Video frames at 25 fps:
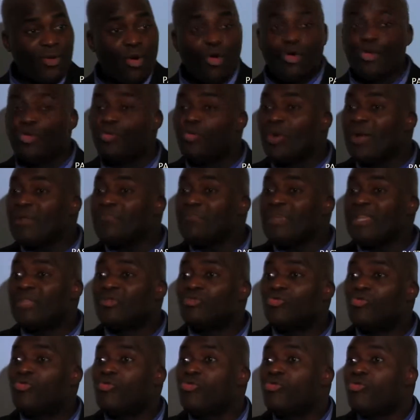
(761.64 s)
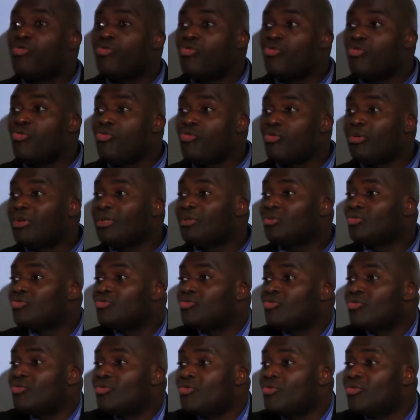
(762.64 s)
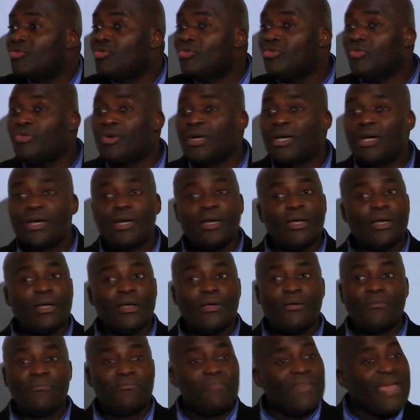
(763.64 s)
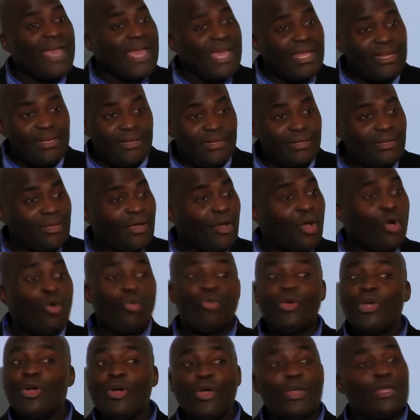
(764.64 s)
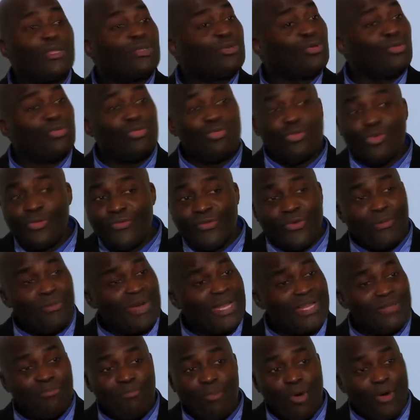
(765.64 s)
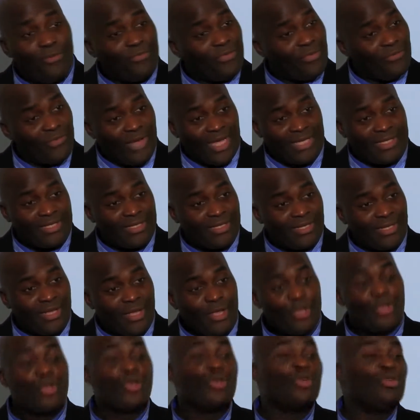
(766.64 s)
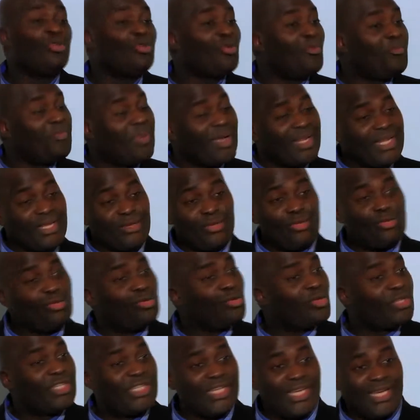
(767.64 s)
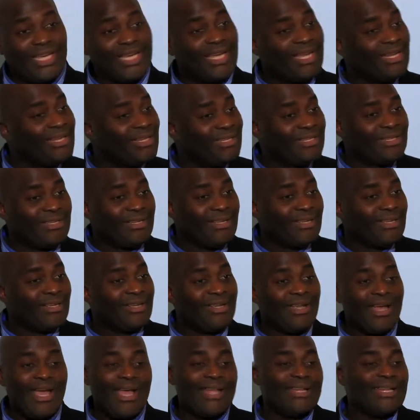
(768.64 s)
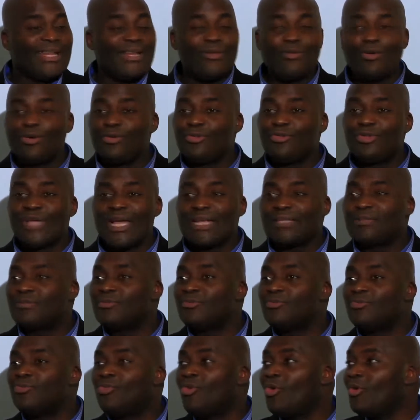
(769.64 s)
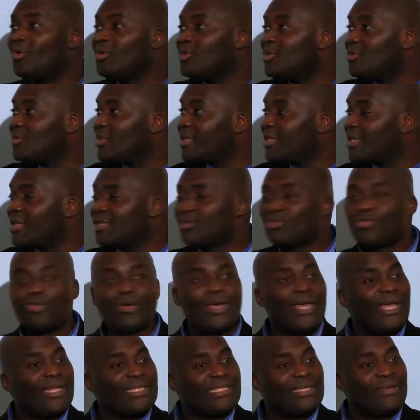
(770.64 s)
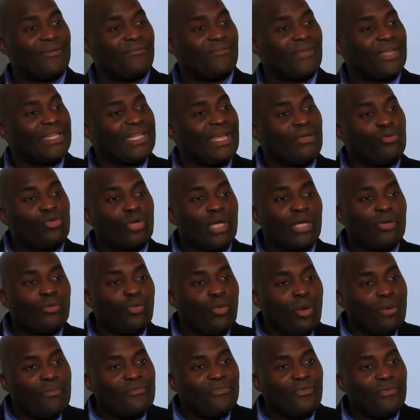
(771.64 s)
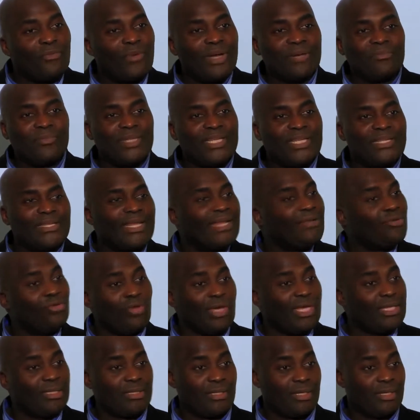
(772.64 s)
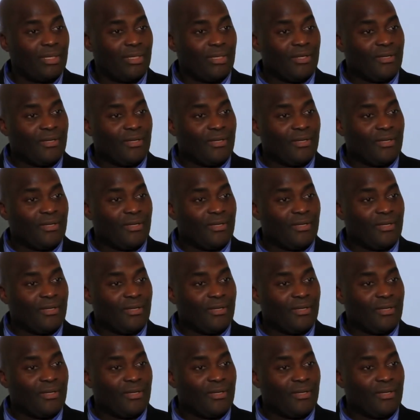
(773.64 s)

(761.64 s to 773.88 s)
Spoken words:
Or you want me to cook. Man, we're going to look for money, both of us. You better do your chicken, and then we'll just go to the Tesco, get something that you can warm for 1 minute, and you eat.